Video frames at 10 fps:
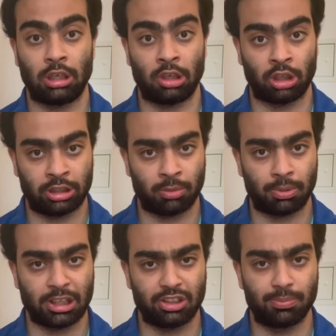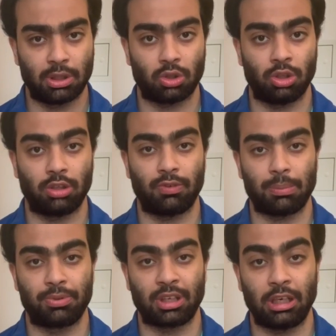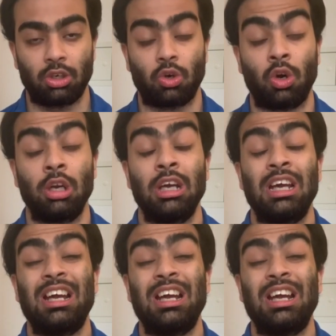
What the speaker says: other placement on the website called